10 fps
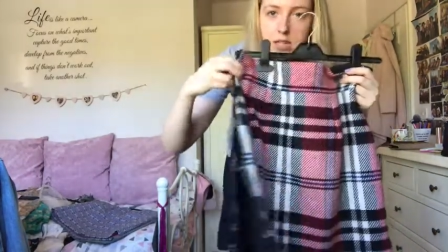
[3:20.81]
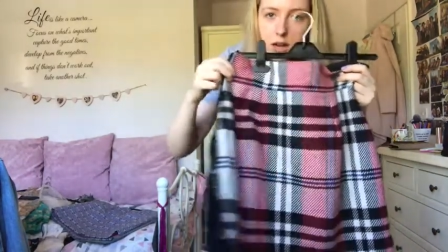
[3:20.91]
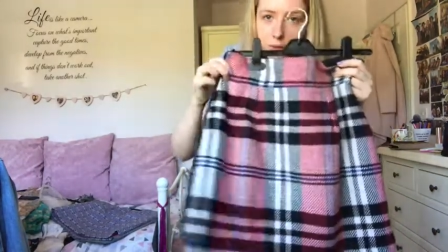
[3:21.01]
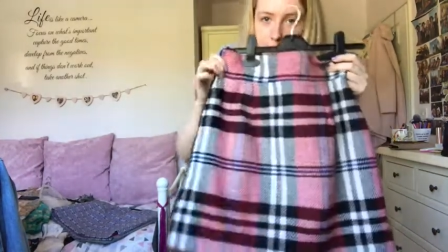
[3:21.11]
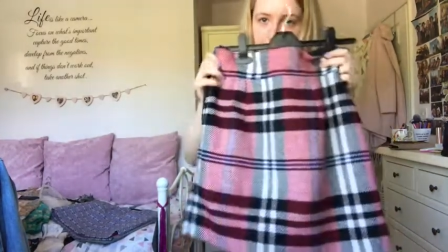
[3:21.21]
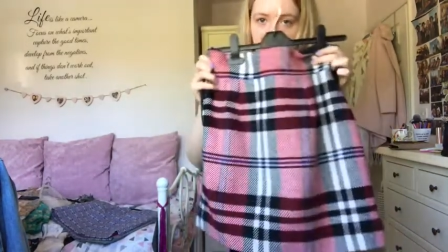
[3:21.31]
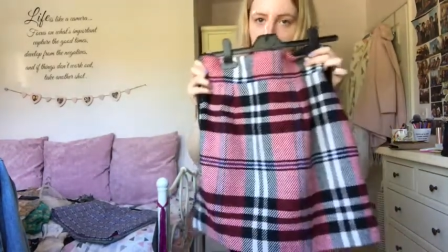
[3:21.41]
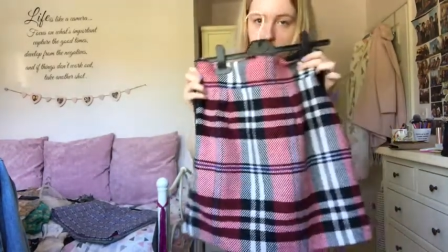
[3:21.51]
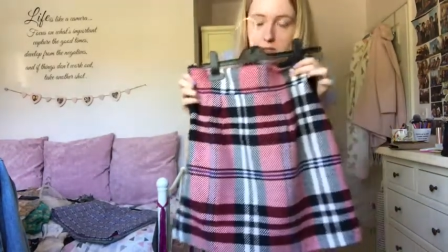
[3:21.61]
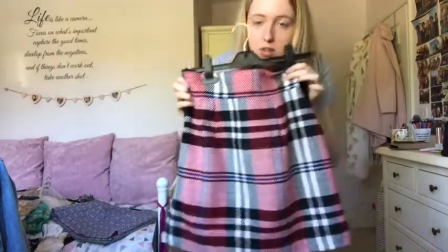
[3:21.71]
Um, this one
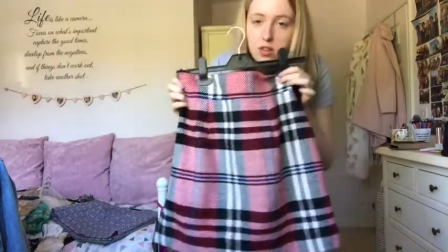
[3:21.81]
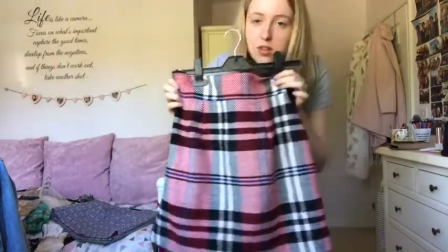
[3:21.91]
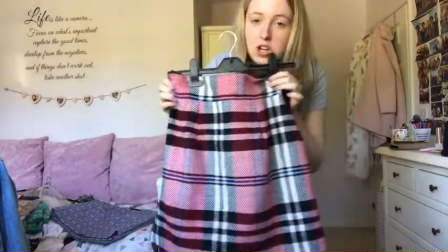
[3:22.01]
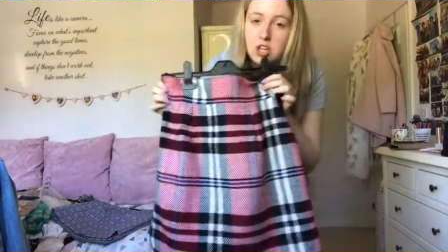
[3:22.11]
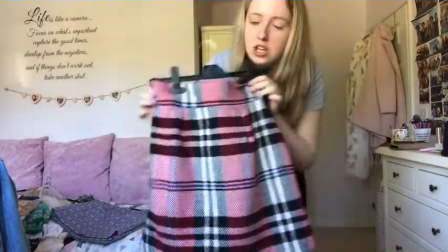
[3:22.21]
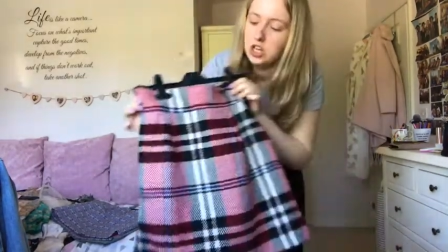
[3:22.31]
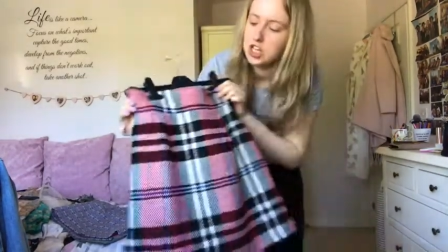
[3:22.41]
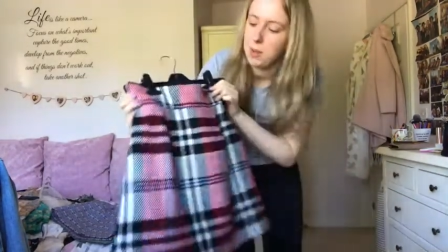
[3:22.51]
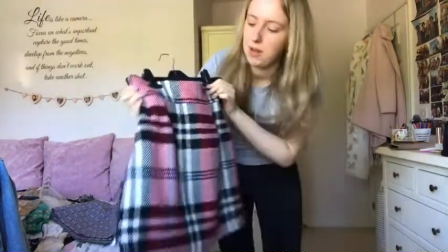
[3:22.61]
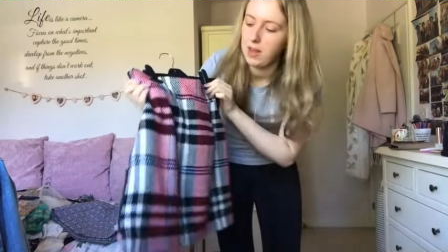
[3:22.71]
gives you such a nice
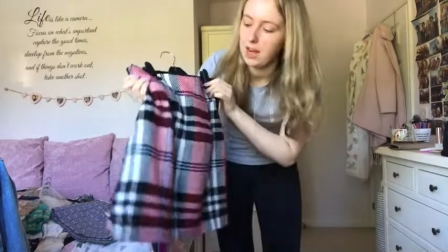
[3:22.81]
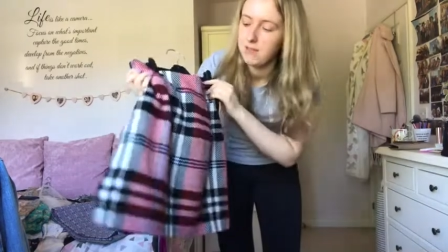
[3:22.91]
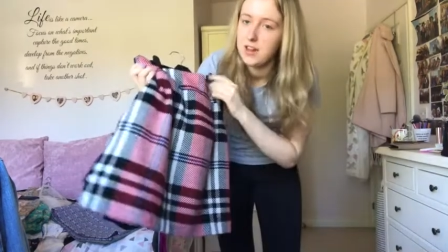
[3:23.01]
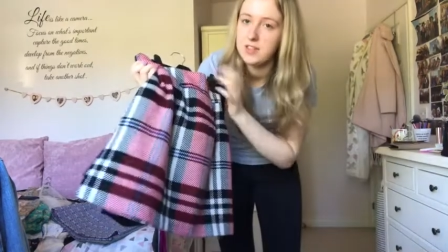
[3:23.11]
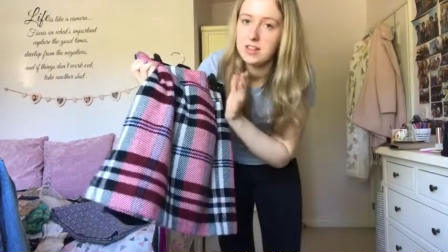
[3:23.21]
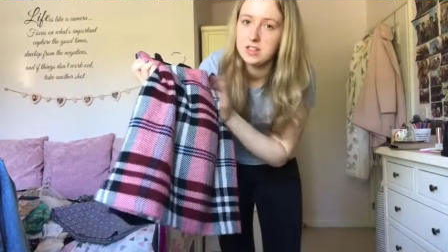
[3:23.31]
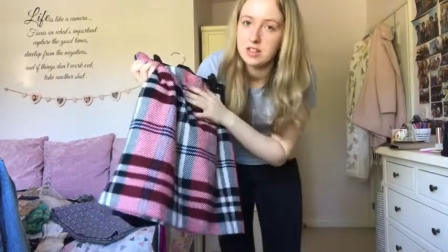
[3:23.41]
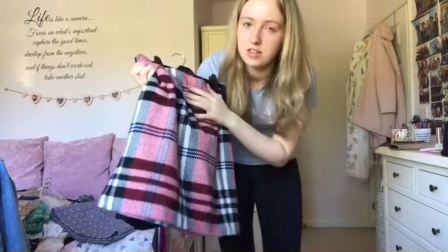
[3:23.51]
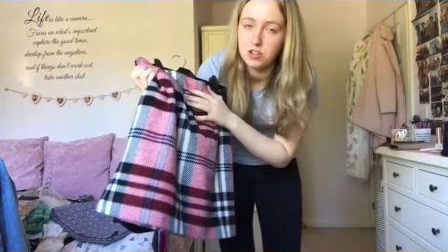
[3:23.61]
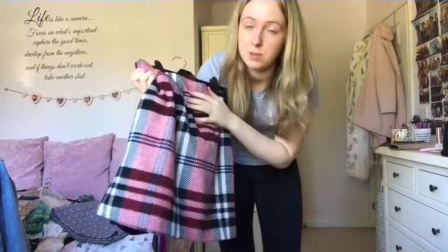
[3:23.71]
shape. Again, I've had this
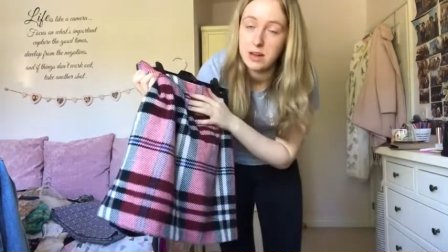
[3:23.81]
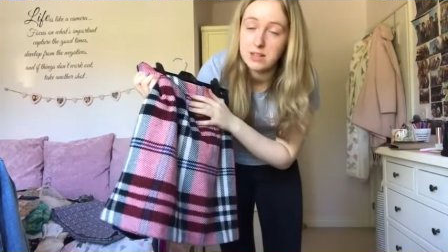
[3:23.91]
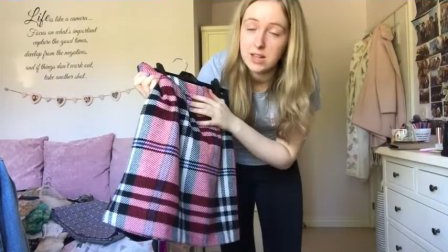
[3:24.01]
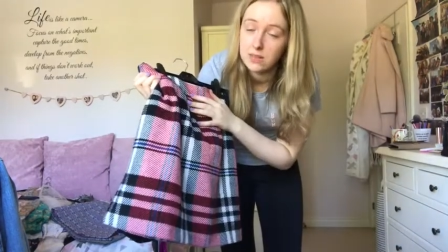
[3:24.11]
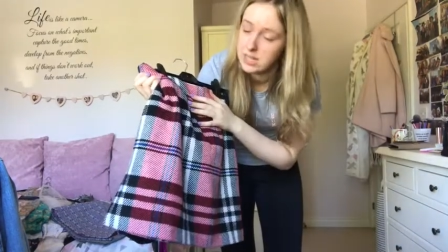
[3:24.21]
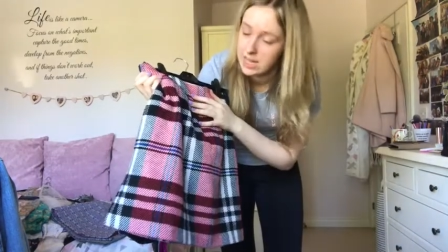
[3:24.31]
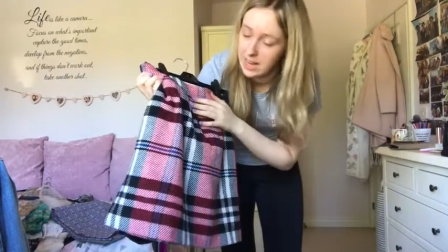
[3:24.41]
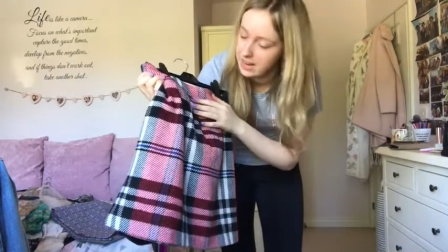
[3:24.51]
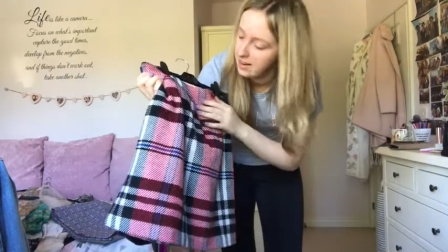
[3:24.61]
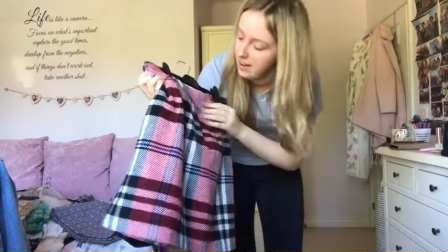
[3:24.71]
since I was about
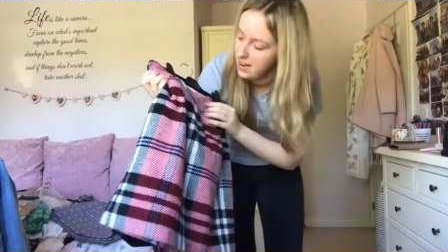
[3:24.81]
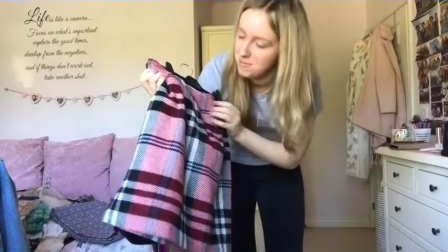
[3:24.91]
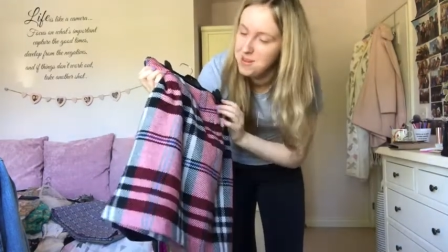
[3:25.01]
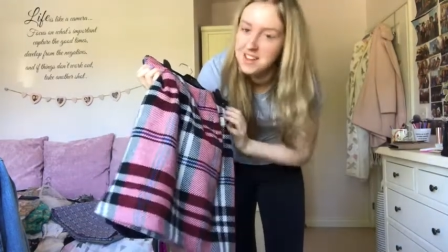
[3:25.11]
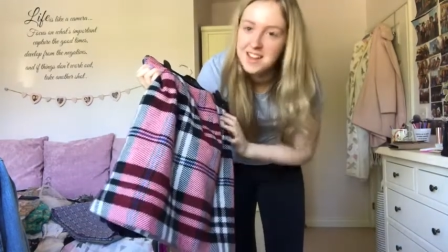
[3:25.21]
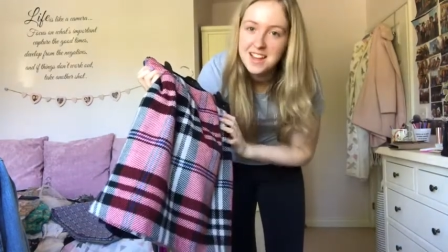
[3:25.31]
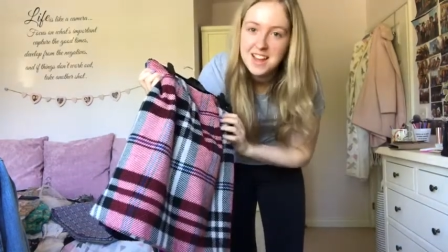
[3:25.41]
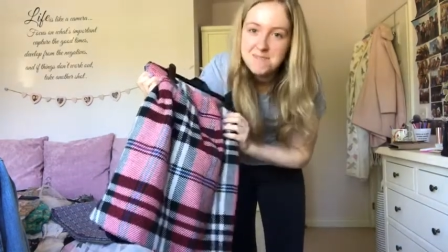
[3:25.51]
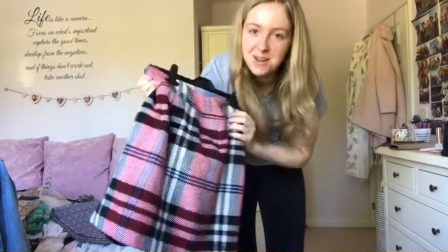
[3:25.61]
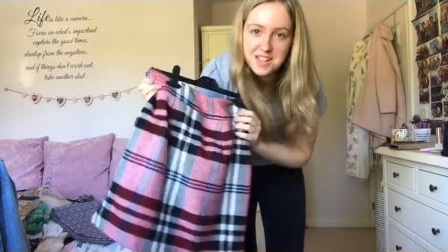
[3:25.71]
seventeen, um,
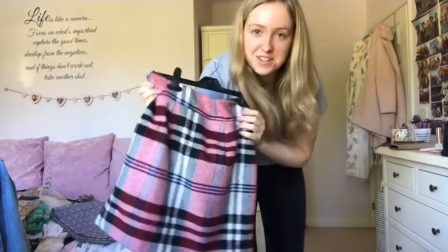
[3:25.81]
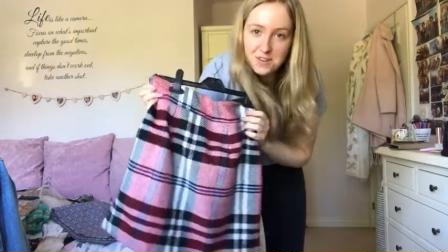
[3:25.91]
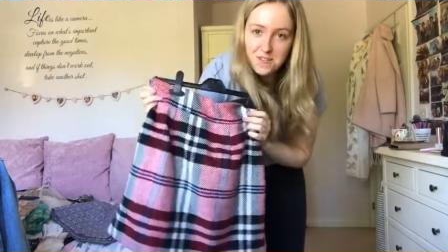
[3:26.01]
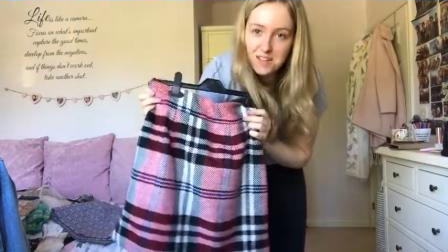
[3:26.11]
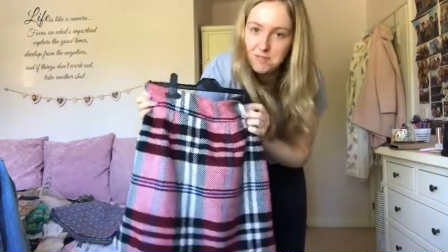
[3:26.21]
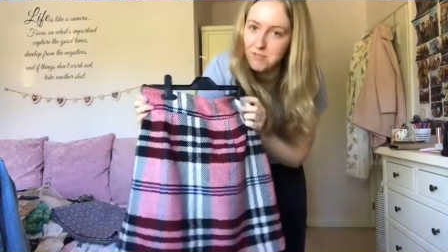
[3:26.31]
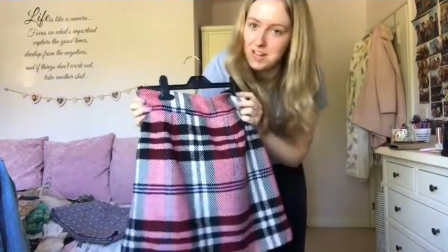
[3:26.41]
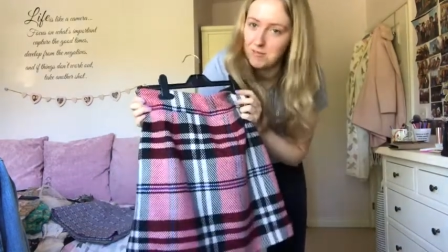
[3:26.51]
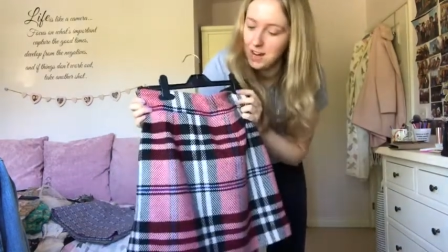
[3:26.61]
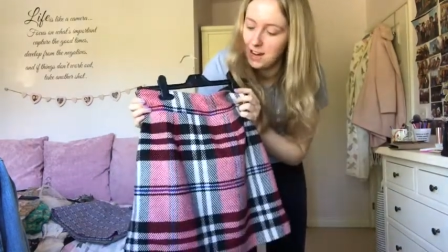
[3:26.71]
but it still fits me really
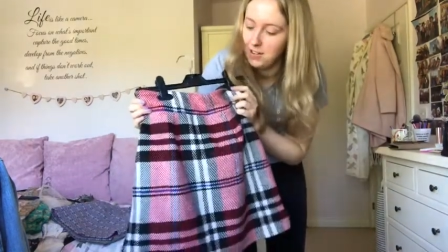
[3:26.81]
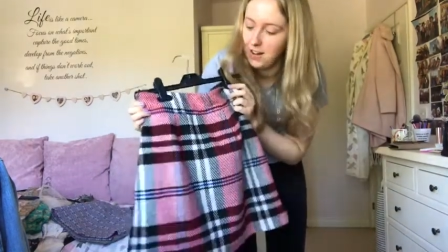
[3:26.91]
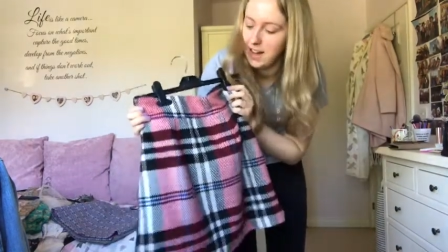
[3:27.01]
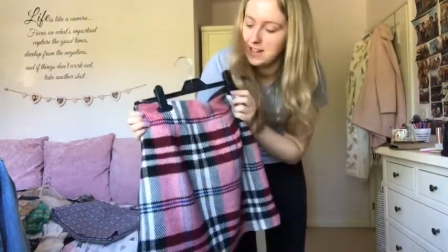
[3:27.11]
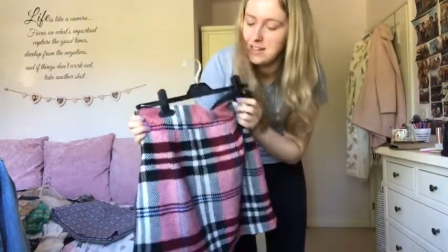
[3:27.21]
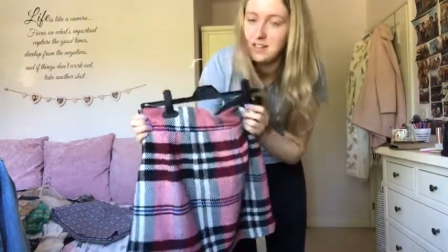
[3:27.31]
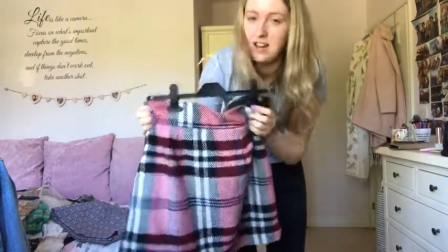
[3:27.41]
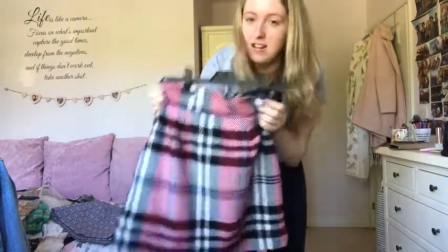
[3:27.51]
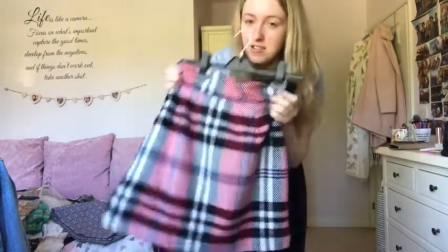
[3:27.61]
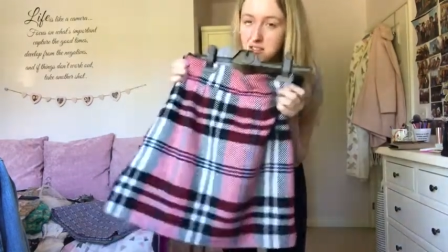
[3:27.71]
well and it's like
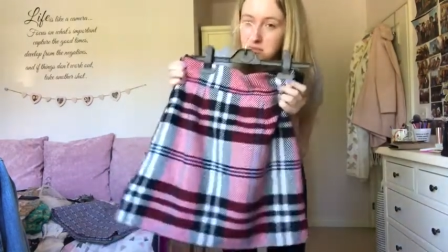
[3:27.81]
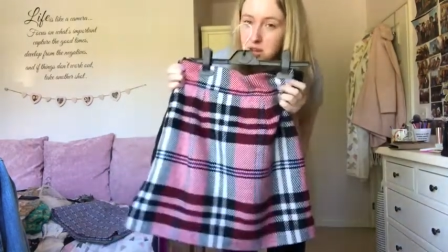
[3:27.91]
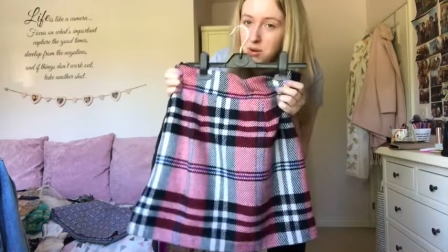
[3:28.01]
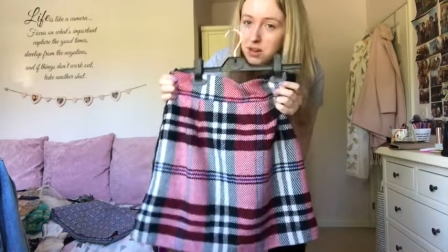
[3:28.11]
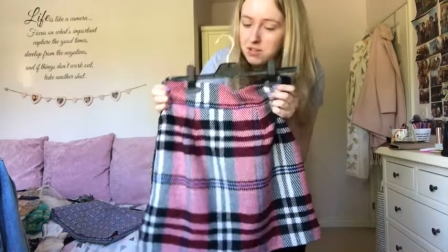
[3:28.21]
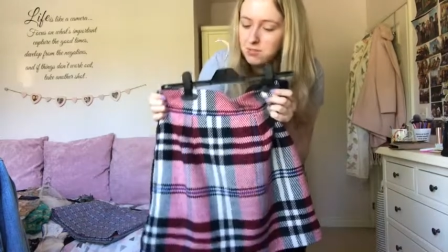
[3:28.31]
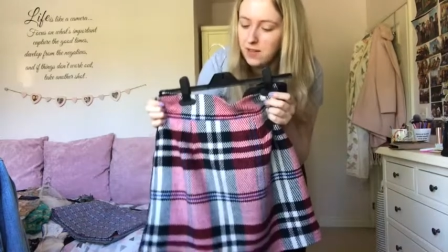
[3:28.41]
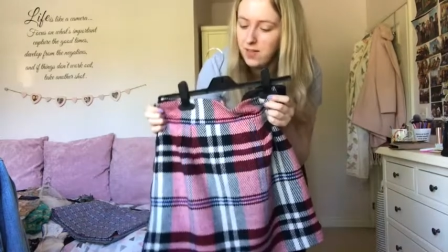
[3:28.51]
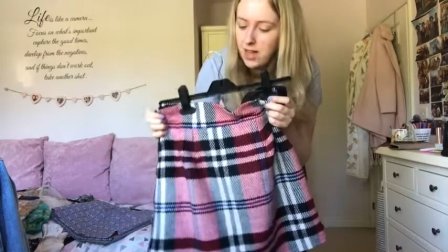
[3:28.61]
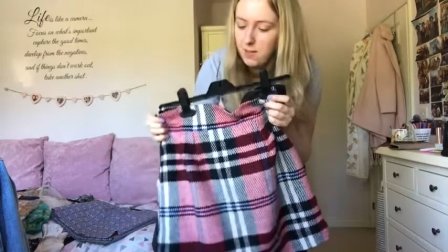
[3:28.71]
lasted really well. So I'm
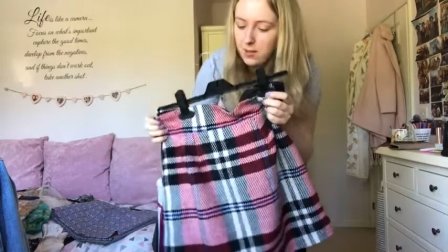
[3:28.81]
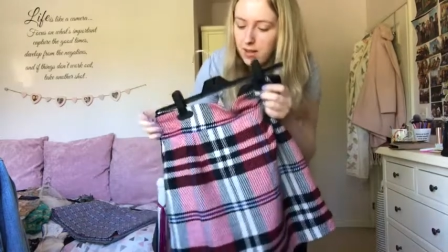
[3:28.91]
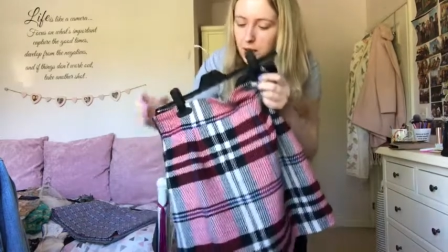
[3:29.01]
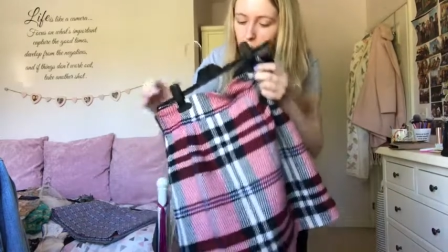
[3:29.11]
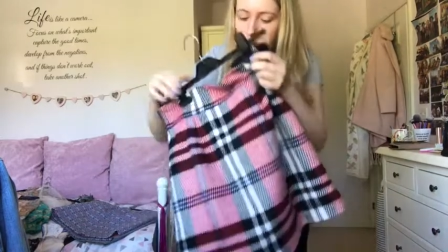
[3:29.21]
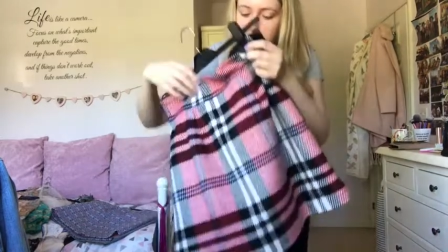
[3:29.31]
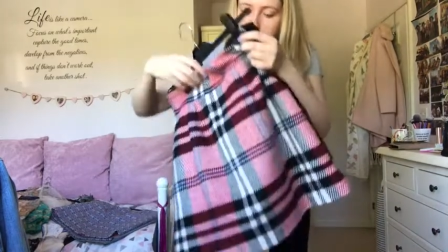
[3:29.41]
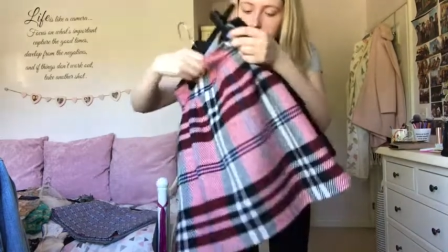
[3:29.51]
definitely keeping that one.